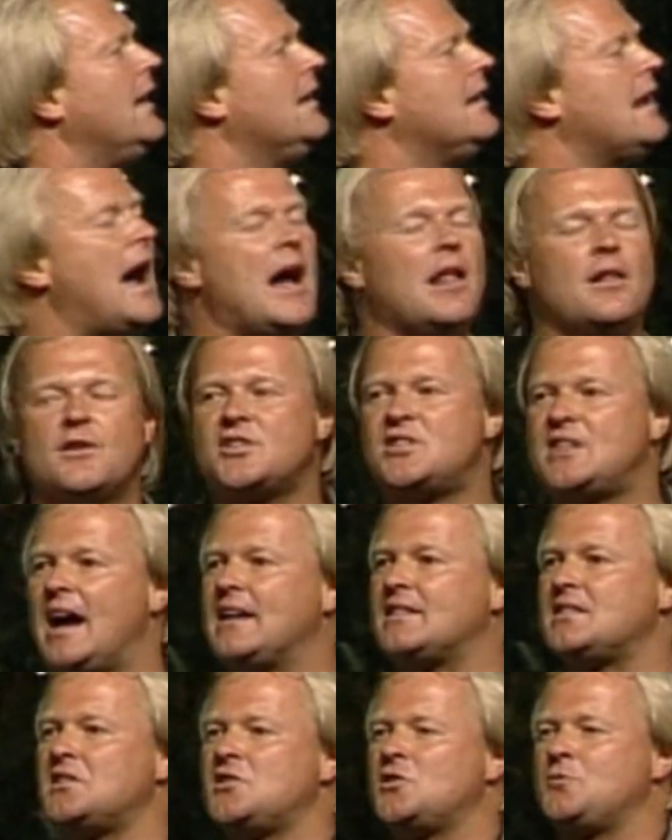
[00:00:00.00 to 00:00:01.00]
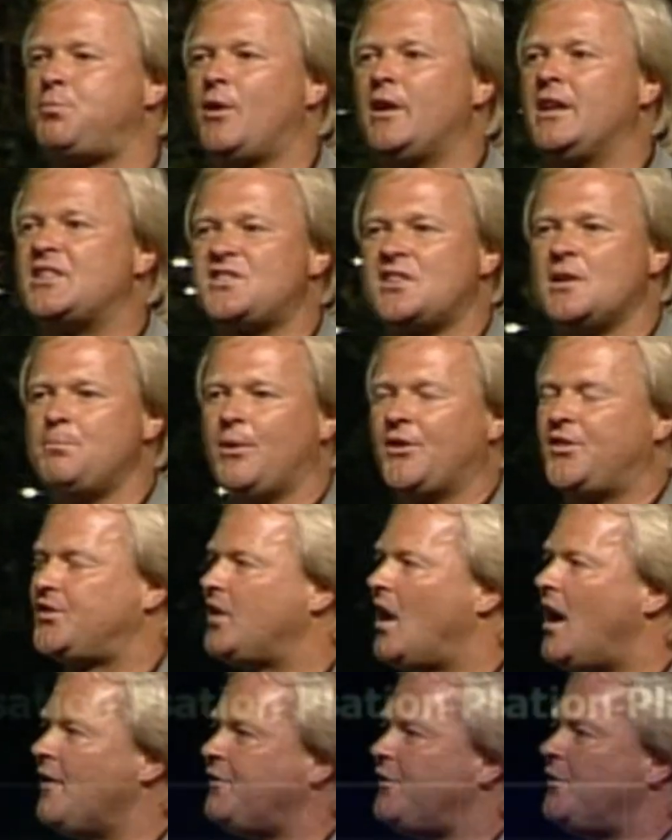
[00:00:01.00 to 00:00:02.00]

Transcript: dollars, guys, this is pretty simple stuff.